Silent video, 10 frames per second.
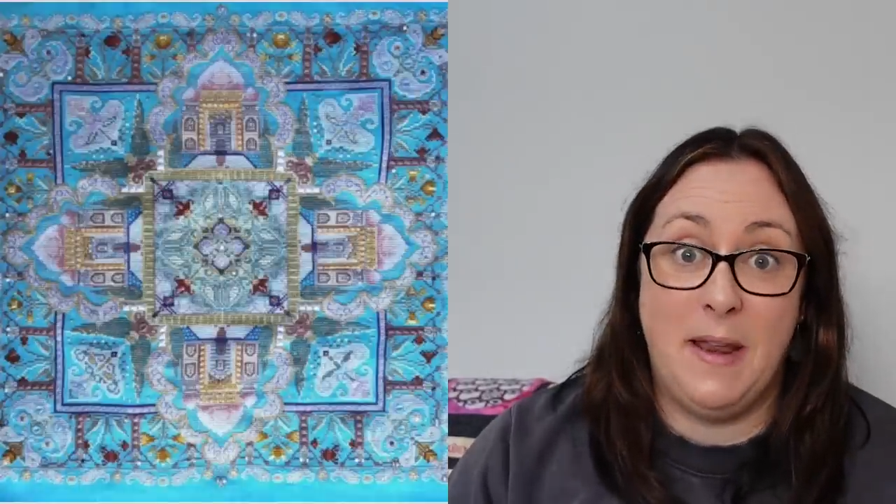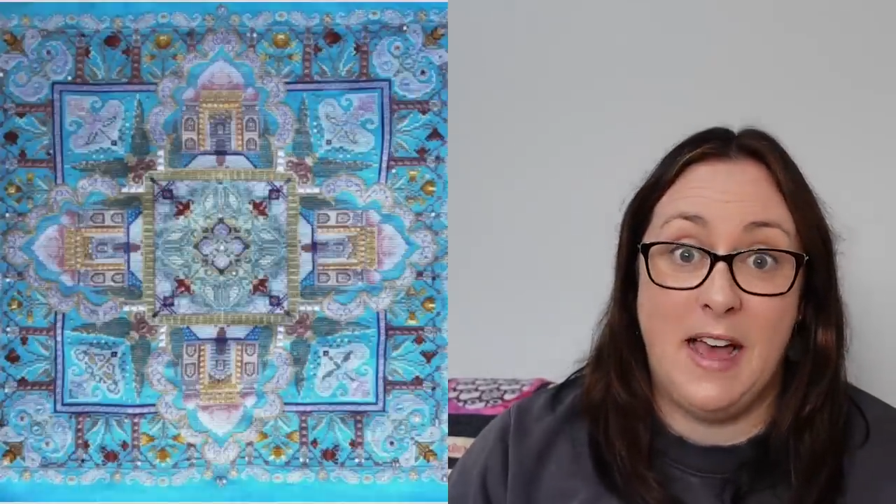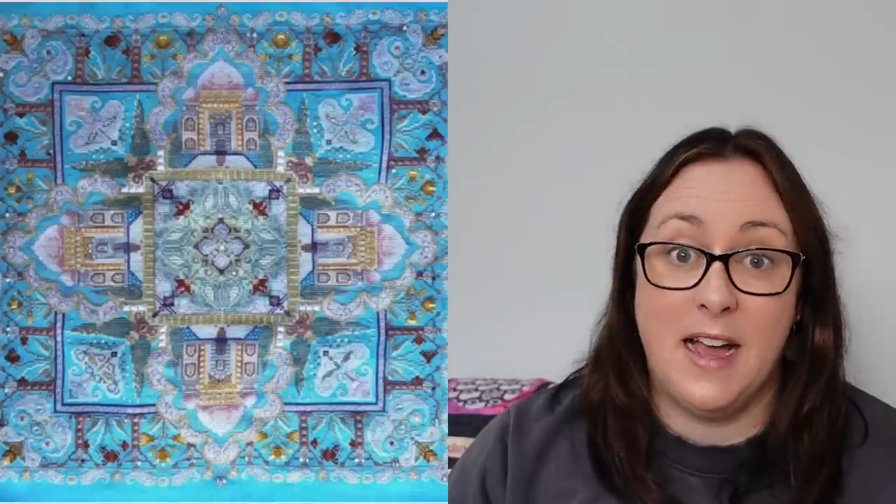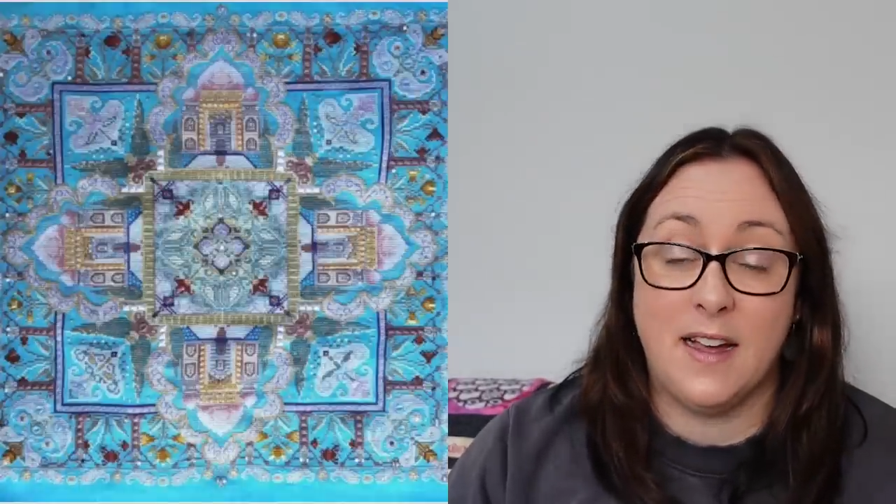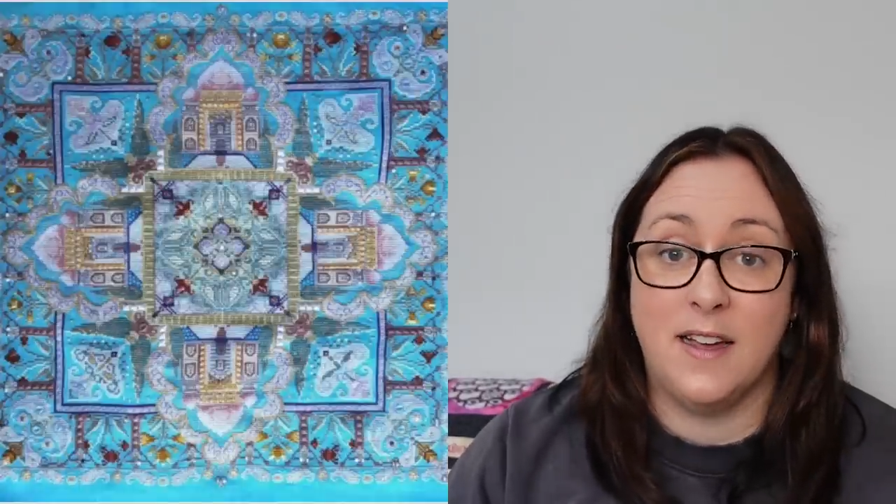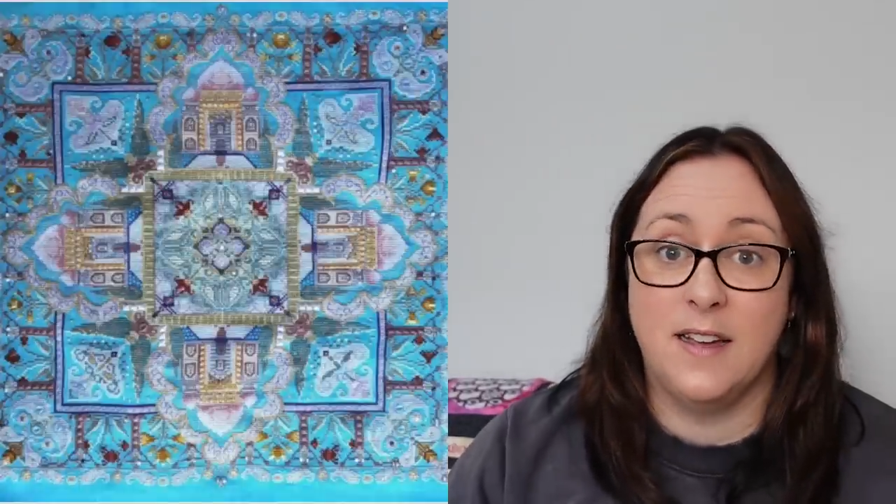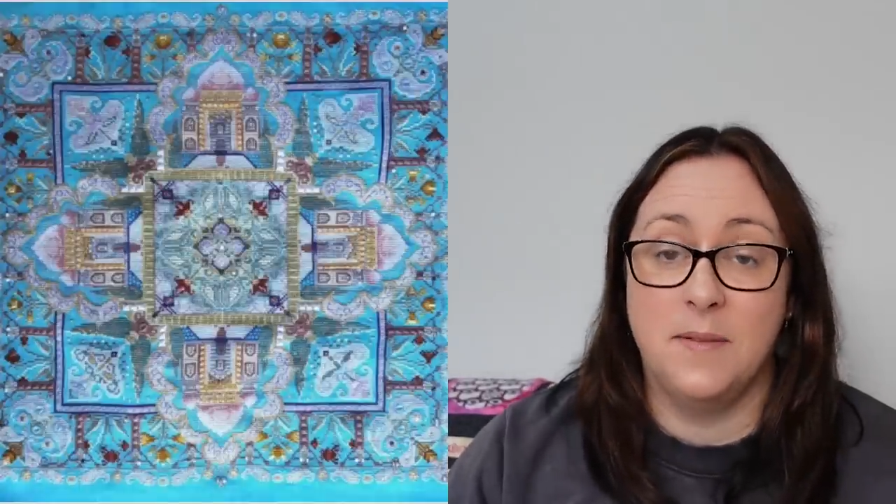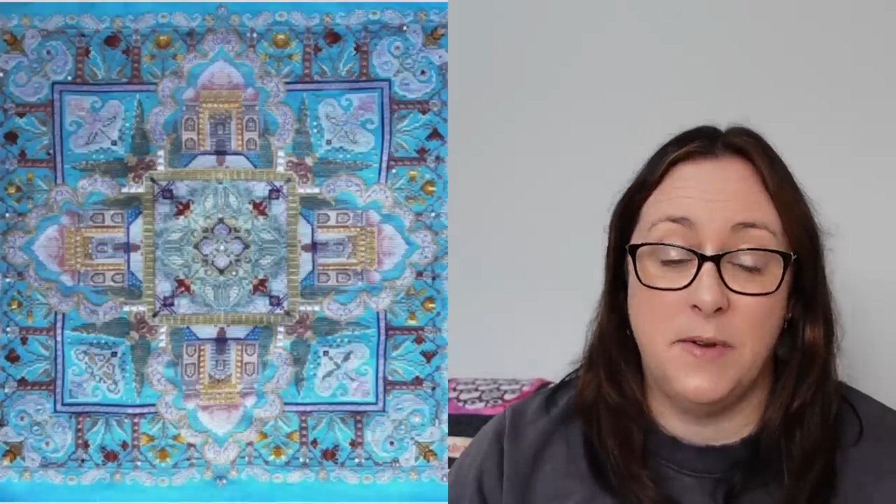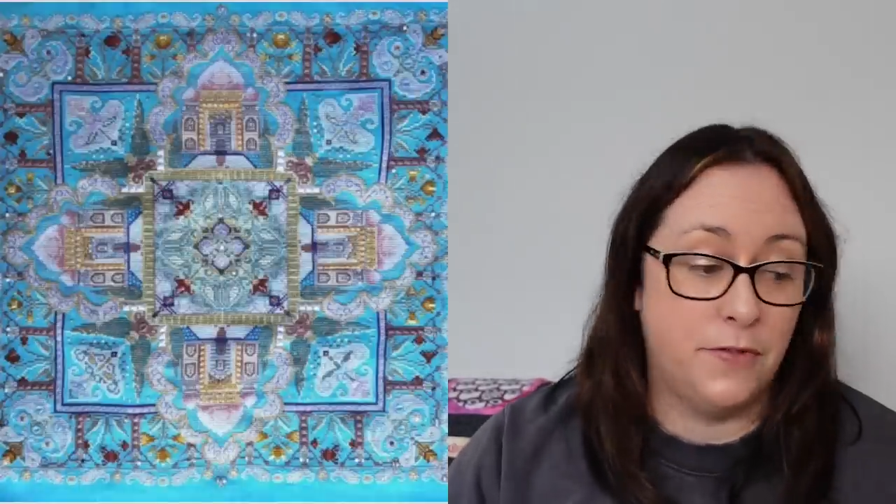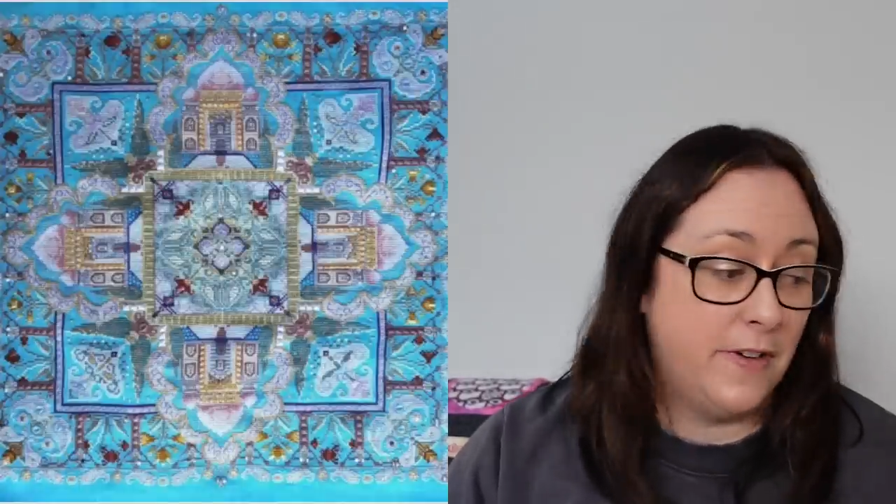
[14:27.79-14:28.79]
black
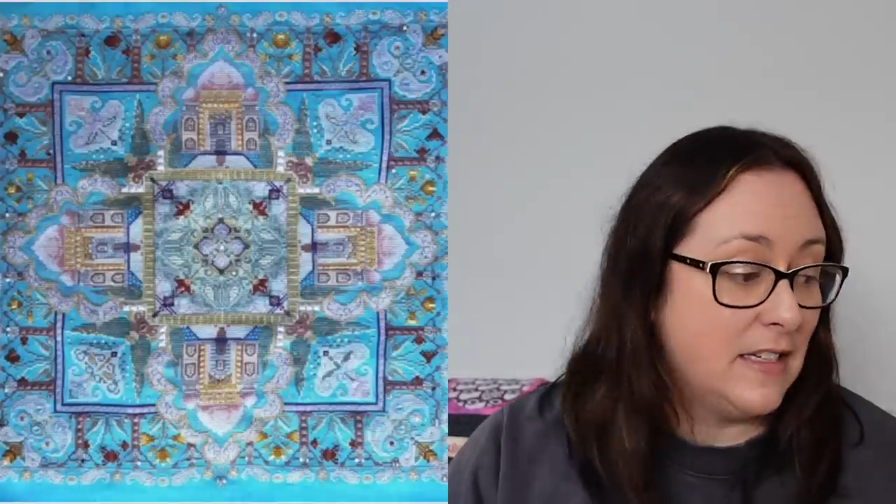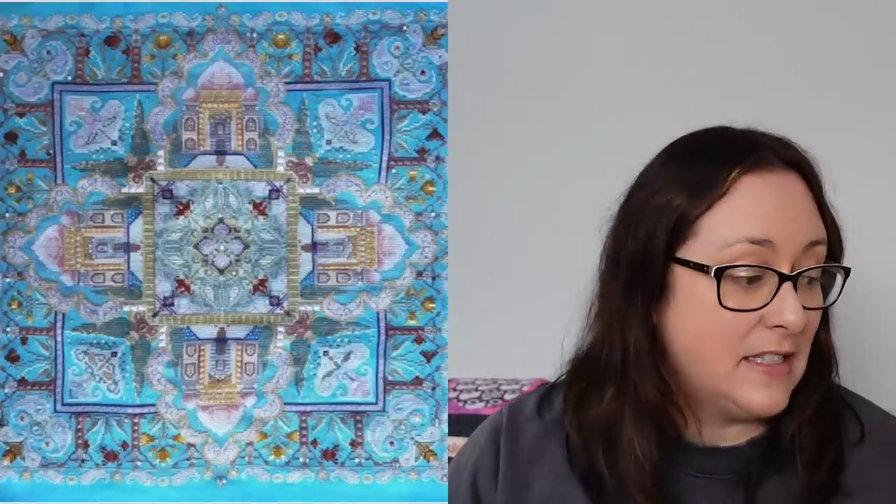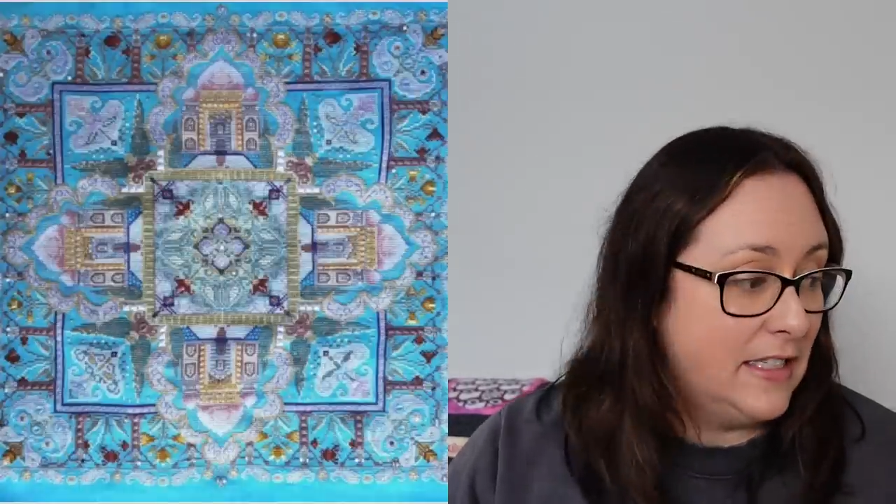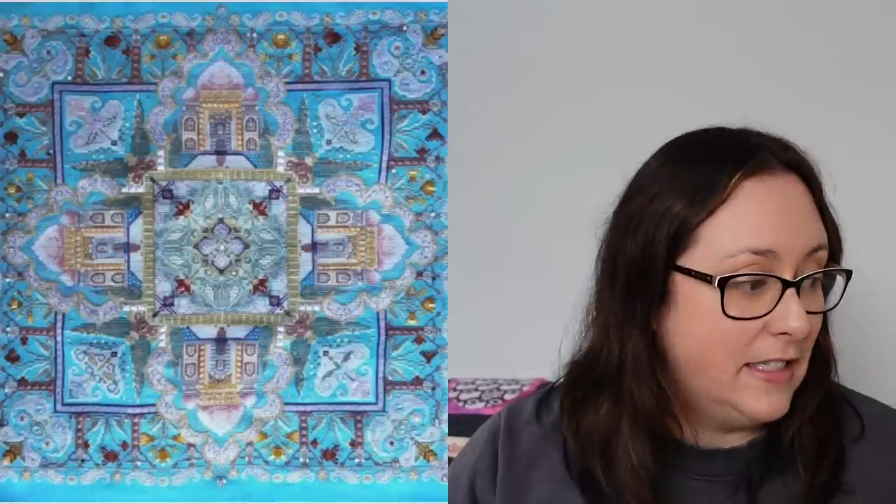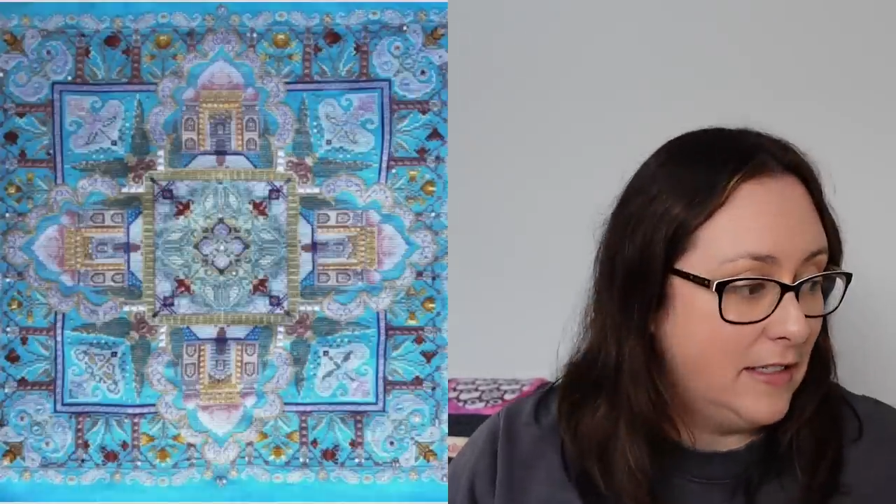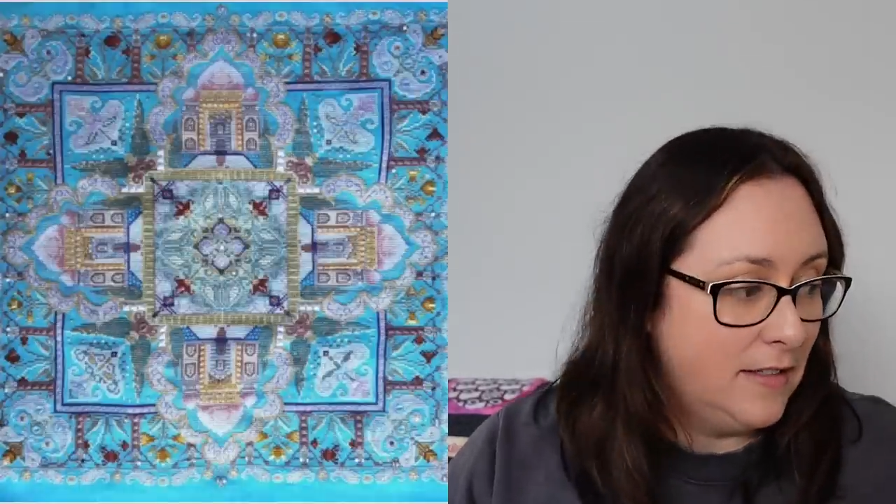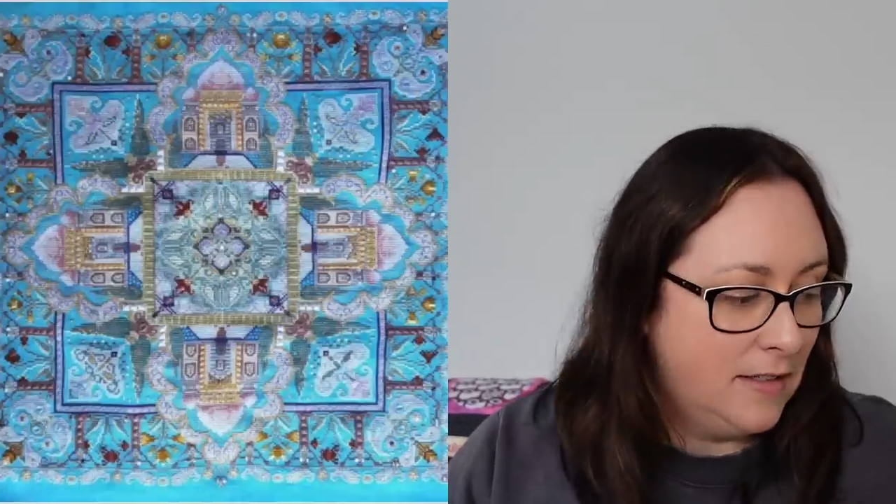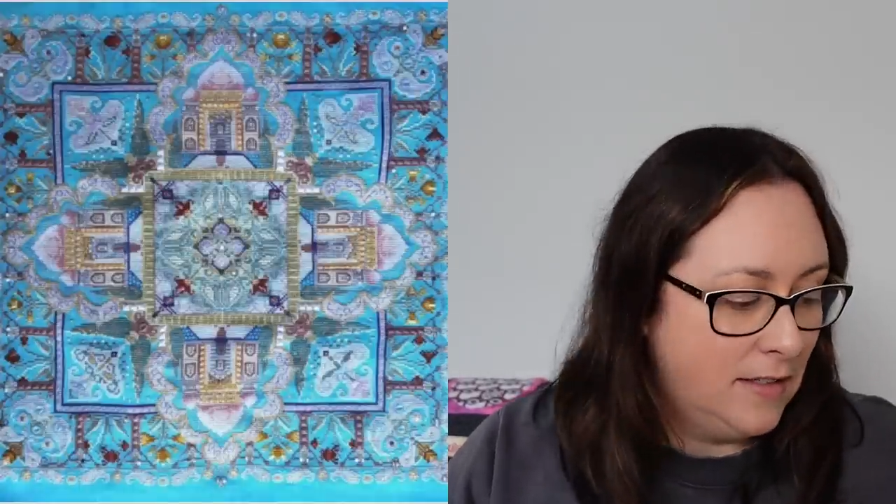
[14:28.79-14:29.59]
Belfast linen.